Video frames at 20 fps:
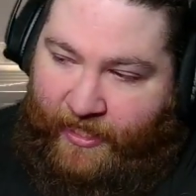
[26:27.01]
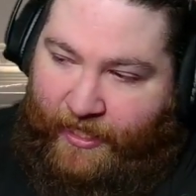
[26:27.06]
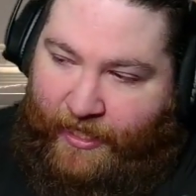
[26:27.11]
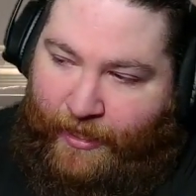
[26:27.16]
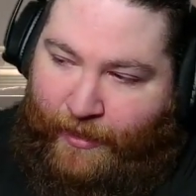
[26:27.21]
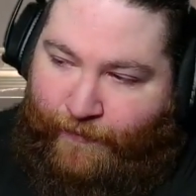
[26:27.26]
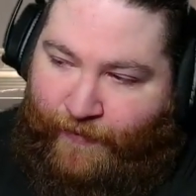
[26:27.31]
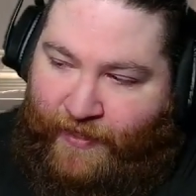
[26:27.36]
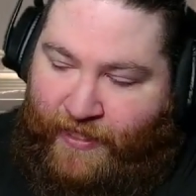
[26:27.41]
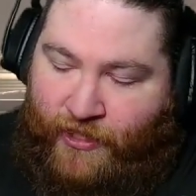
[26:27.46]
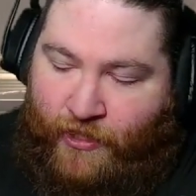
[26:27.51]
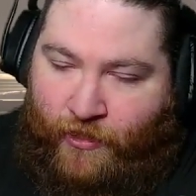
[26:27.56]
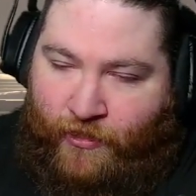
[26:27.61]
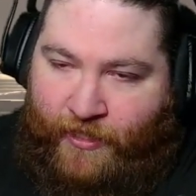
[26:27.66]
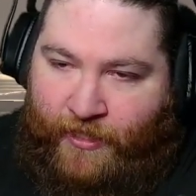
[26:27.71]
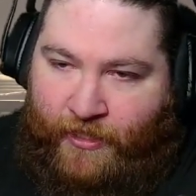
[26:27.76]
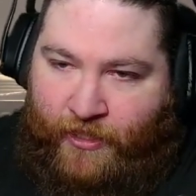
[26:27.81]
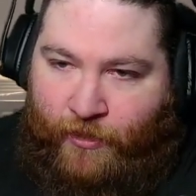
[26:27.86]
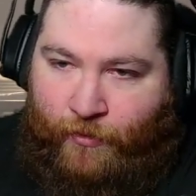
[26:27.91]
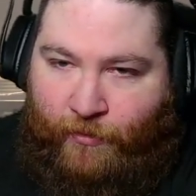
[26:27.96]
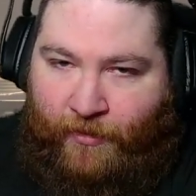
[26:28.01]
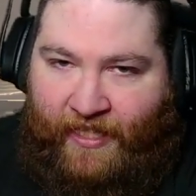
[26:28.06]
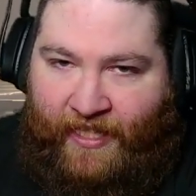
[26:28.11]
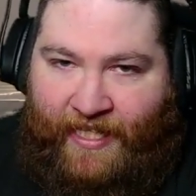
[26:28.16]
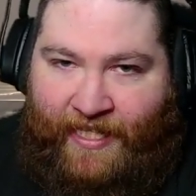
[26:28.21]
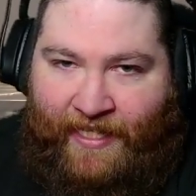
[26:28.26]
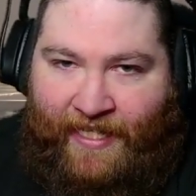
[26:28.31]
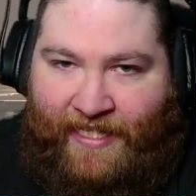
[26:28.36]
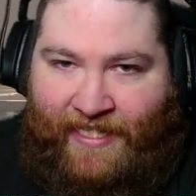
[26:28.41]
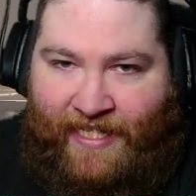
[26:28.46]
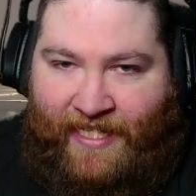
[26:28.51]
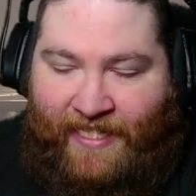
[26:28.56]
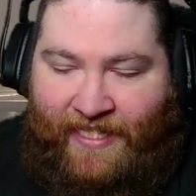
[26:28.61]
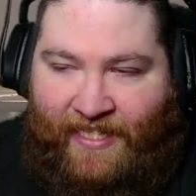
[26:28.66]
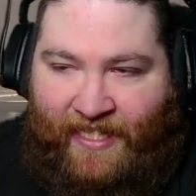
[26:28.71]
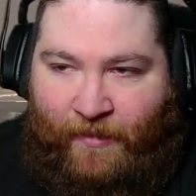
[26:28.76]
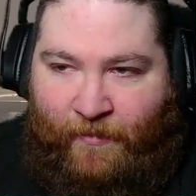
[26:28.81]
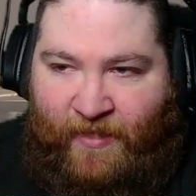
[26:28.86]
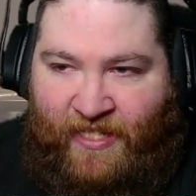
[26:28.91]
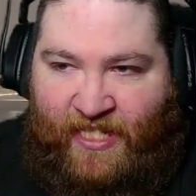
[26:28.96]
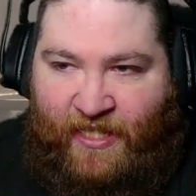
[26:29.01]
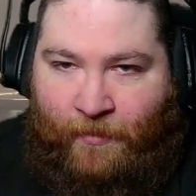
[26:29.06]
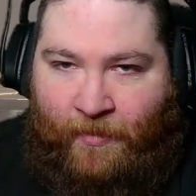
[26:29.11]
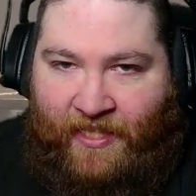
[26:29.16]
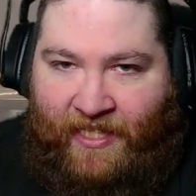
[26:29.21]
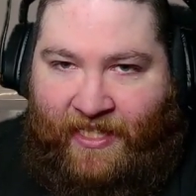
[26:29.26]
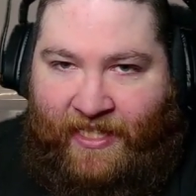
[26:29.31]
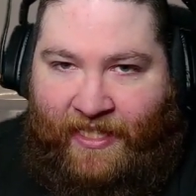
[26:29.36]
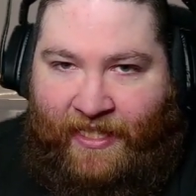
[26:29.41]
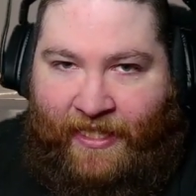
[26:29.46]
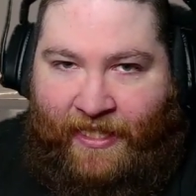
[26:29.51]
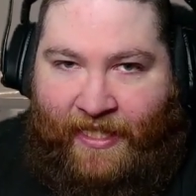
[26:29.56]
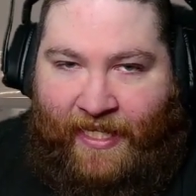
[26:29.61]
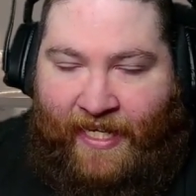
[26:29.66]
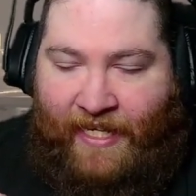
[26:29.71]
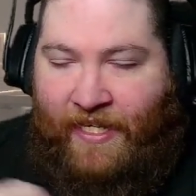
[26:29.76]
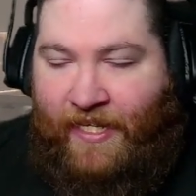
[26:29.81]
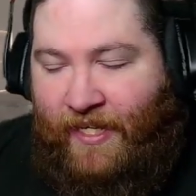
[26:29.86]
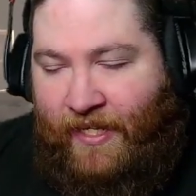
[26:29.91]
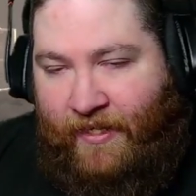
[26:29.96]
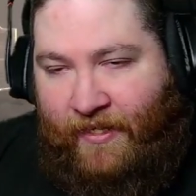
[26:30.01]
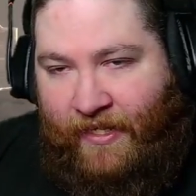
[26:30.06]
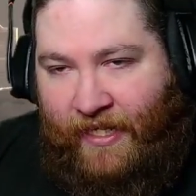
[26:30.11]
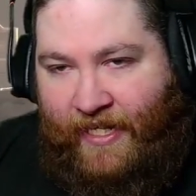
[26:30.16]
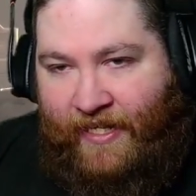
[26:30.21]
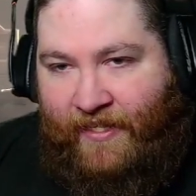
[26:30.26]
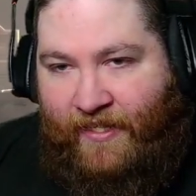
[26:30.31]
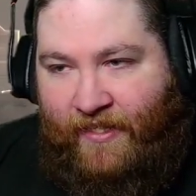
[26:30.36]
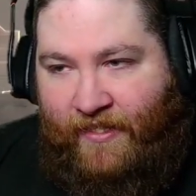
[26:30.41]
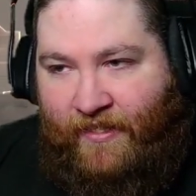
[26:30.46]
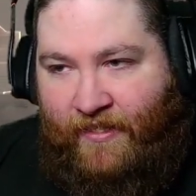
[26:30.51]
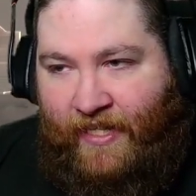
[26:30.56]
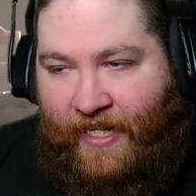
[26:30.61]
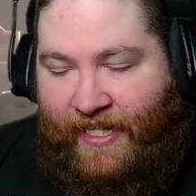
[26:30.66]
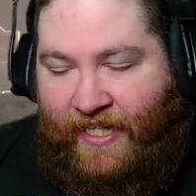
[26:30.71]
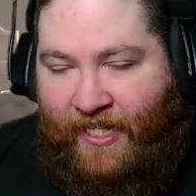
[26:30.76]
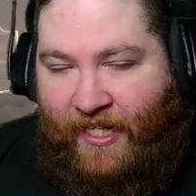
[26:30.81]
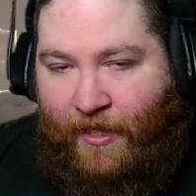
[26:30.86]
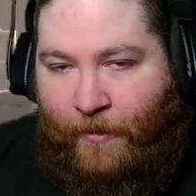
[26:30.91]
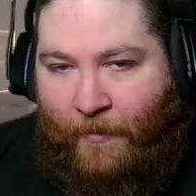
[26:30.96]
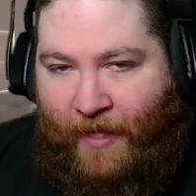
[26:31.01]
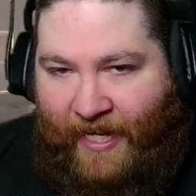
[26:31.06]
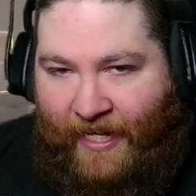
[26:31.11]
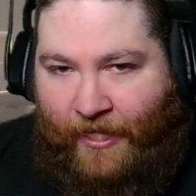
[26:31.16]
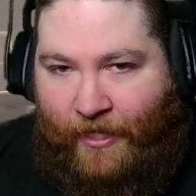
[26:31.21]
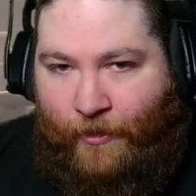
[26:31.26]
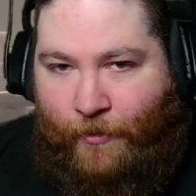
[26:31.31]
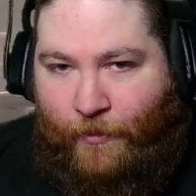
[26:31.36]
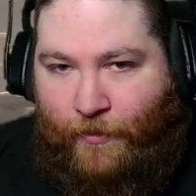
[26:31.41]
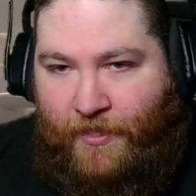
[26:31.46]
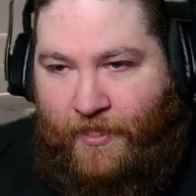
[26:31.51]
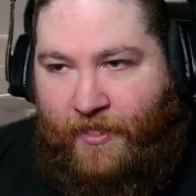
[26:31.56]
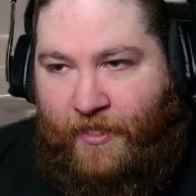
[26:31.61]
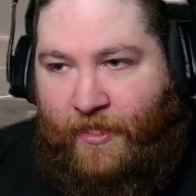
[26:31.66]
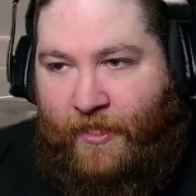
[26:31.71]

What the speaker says: If I start it too late, I take damage at the beginning, and then I come out